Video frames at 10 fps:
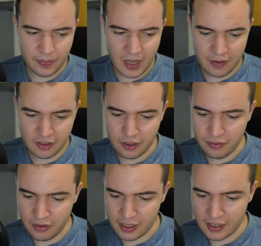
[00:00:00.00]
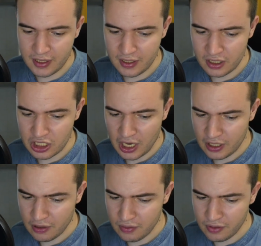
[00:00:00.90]
after you've written a
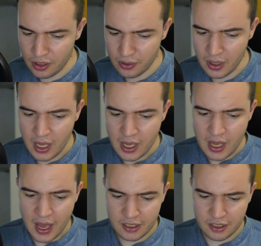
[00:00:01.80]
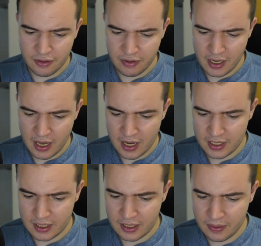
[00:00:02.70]
shining review and you
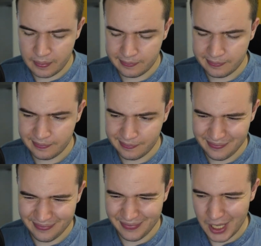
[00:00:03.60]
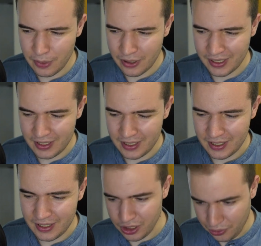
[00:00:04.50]
realize that book had
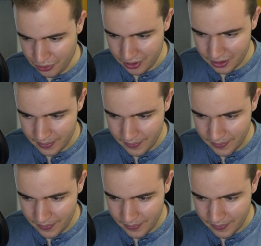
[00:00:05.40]
issues.